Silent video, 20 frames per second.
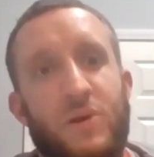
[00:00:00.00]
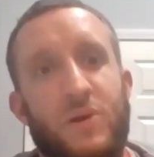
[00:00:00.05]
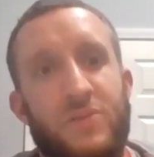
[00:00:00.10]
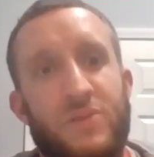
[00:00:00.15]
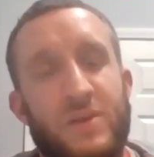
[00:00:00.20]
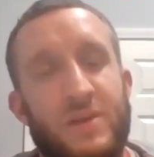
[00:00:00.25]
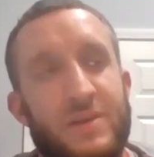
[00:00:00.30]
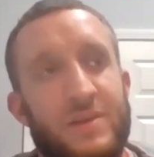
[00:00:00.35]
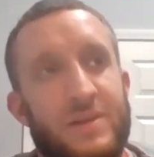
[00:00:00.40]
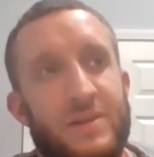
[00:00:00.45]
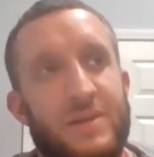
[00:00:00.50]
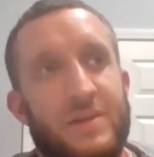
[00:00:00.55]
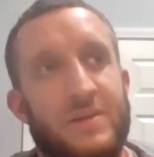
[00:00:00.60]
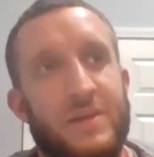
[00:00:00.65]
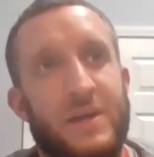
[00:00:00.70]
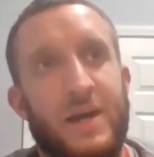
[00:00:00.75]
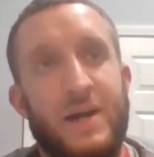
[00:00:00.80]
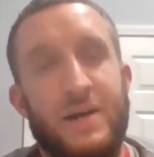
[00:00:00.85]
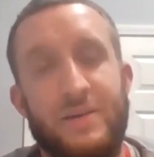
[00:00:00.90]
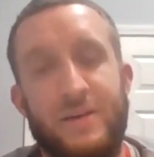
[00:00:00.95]
With
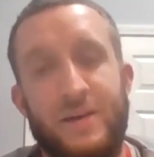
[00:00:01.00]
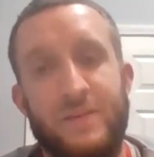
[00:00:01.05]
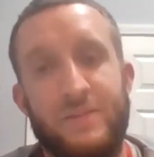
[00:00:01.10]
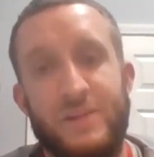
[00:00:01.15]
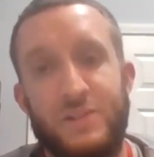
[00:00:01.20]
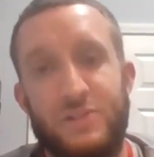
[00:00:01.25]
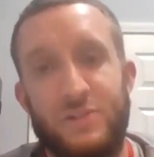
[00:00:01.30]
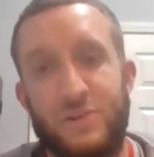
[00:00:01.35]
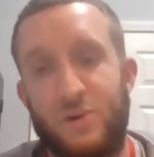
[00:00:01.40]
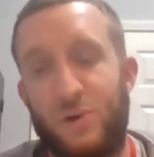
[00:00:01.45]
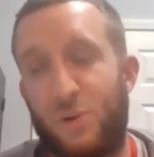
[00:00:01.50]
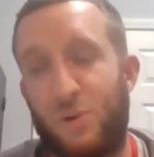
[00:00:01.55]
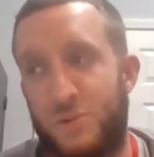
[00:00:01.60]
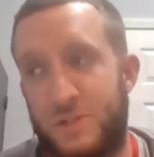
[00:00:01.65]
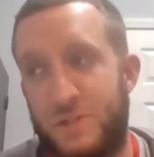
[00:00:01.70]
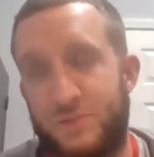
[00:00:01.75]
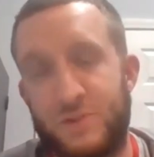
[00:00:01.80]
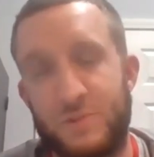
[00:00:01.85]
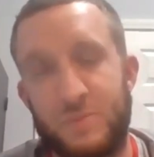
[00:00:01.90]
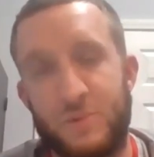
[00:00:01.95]
I've entered a whole
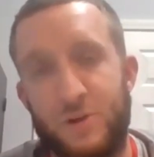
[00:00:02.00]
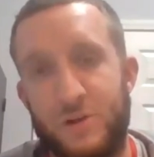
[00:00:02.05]
different